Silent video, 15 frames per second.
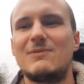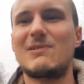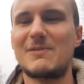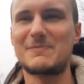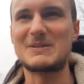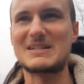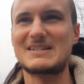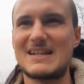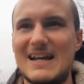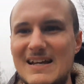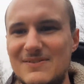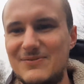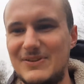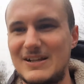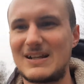where I've been
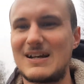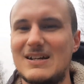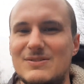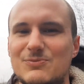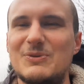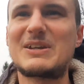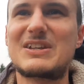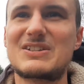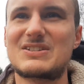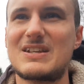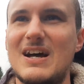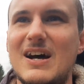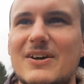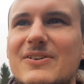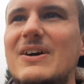staying for the last week or
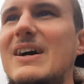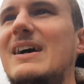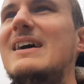so.